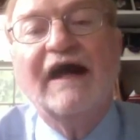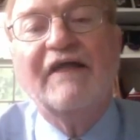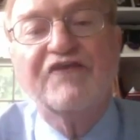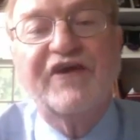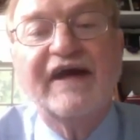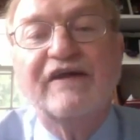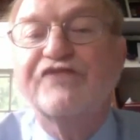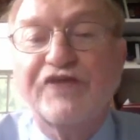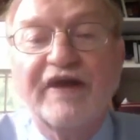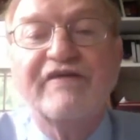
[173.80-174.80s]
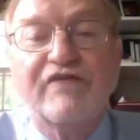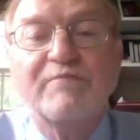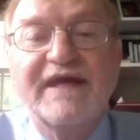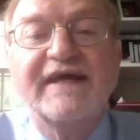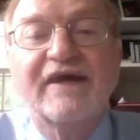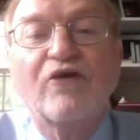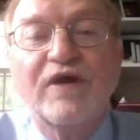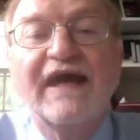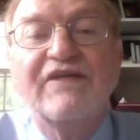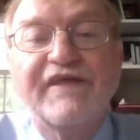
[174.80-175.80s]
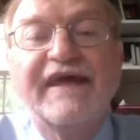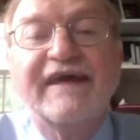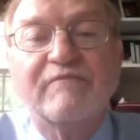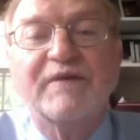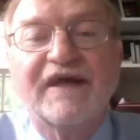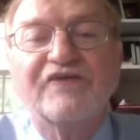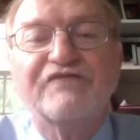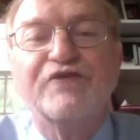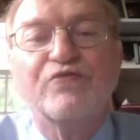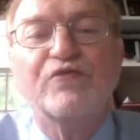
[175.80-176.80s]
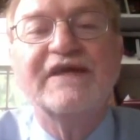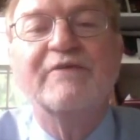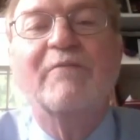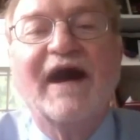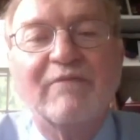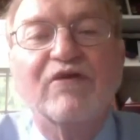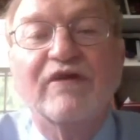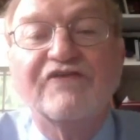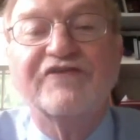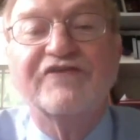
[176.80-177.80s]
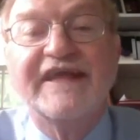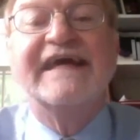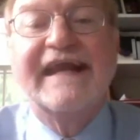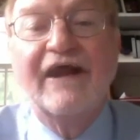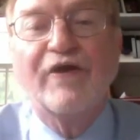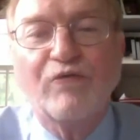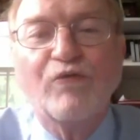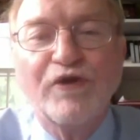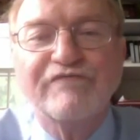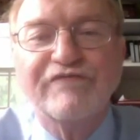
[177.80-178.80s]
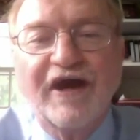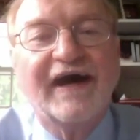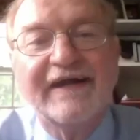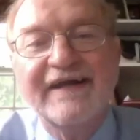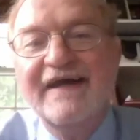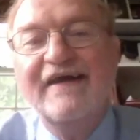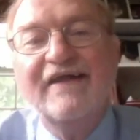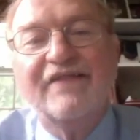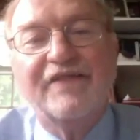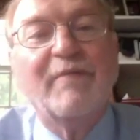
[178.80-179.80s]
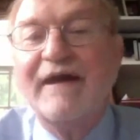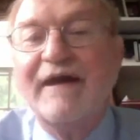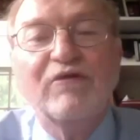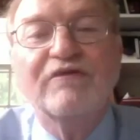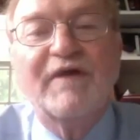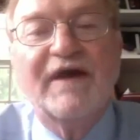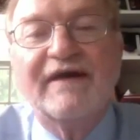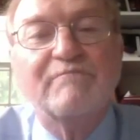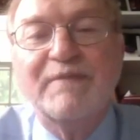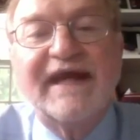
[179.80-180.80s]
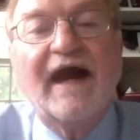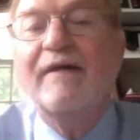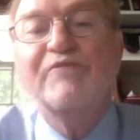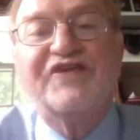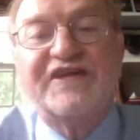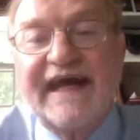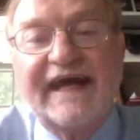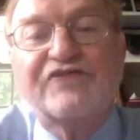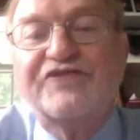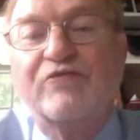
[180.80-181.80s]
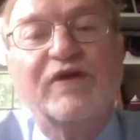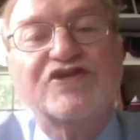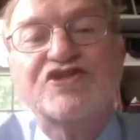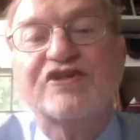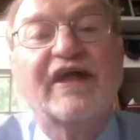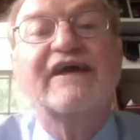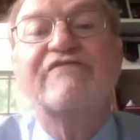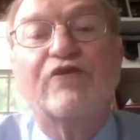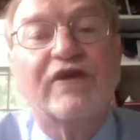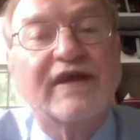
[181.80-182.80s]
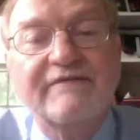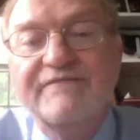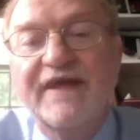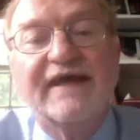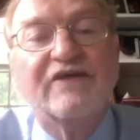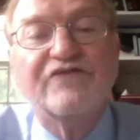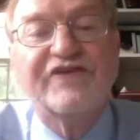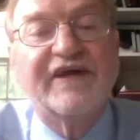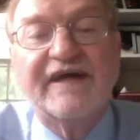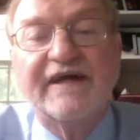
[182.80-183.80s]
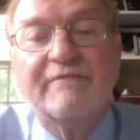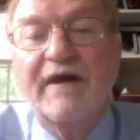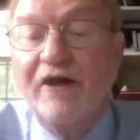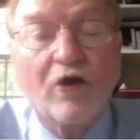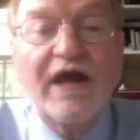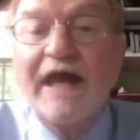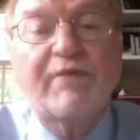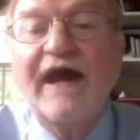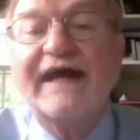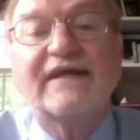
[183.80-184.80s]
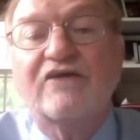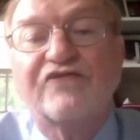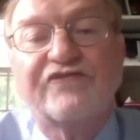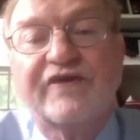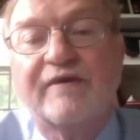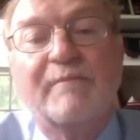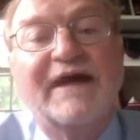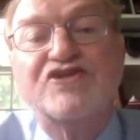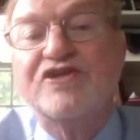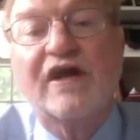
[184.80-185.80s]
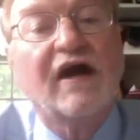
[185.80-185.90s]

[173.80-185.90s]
on the side of slavery being an okay thing, because if you read the Bible as the inerrant Word of God, the Bible becomes a text in which slavery is an okay practice, mentioned